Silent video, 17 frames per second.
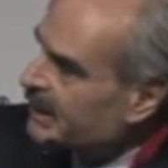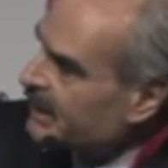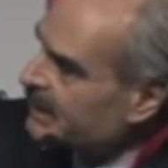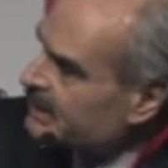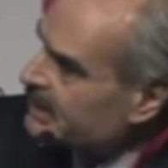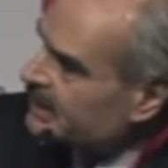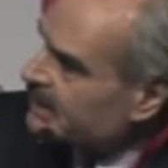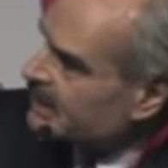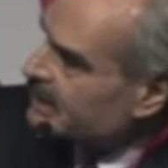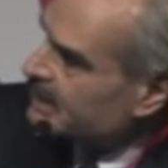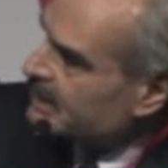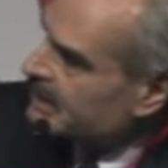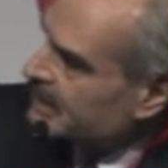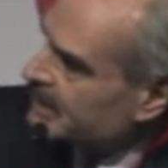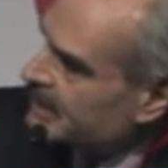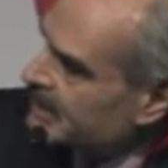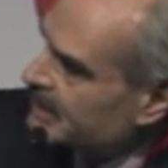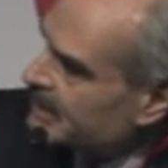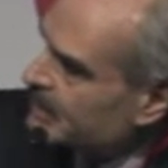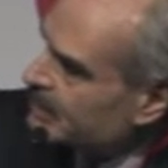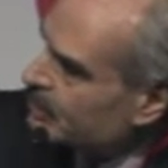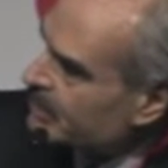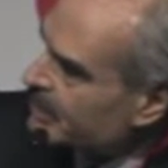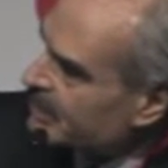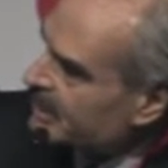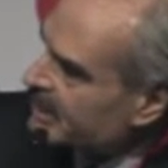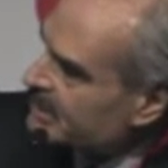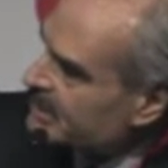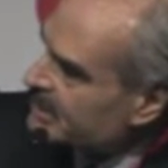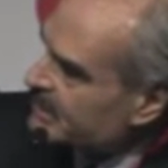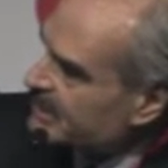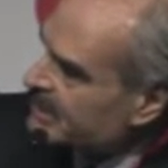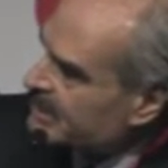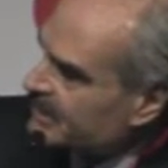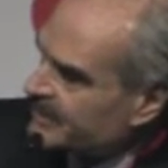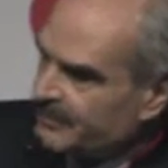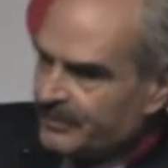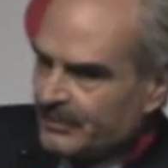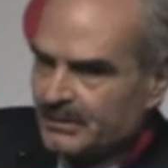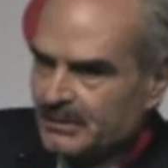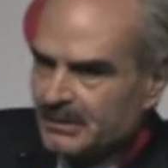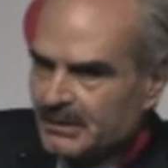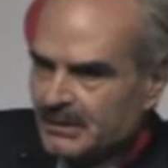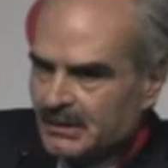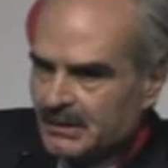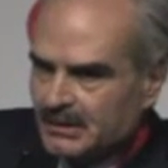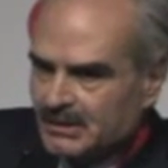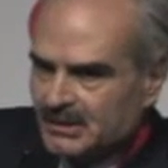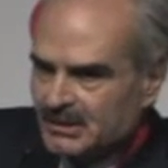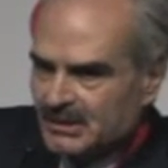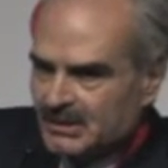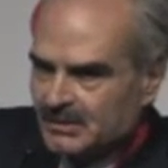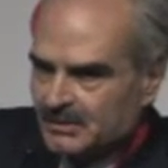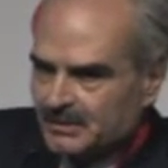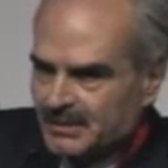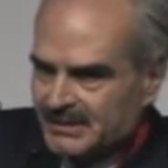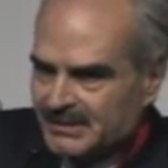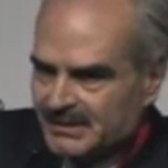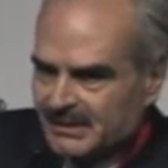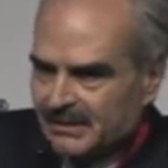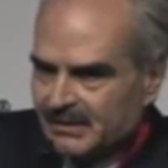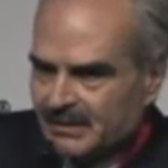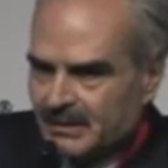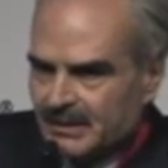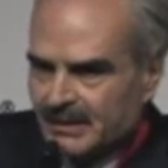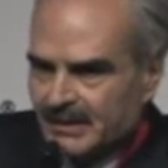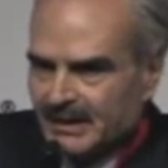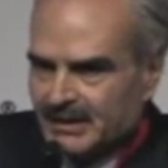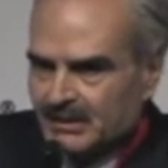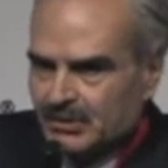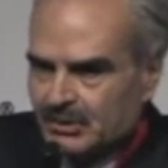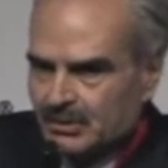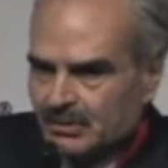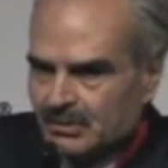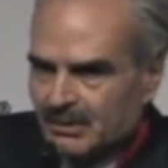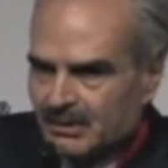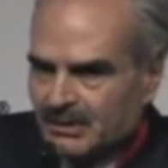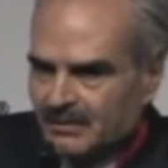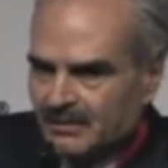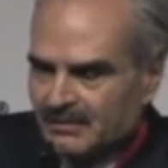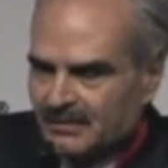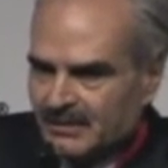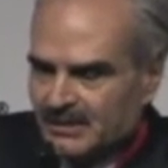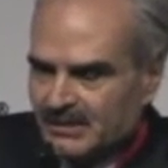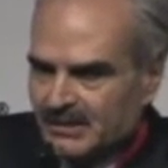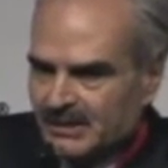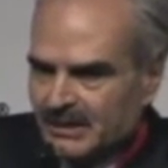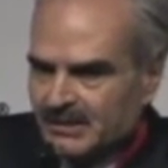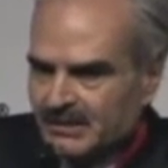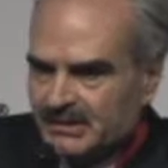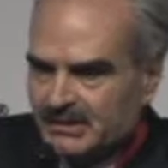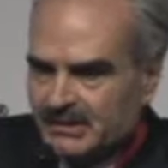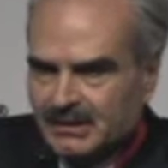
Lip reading: At 2 years, there is a 46% reduction in infarct size,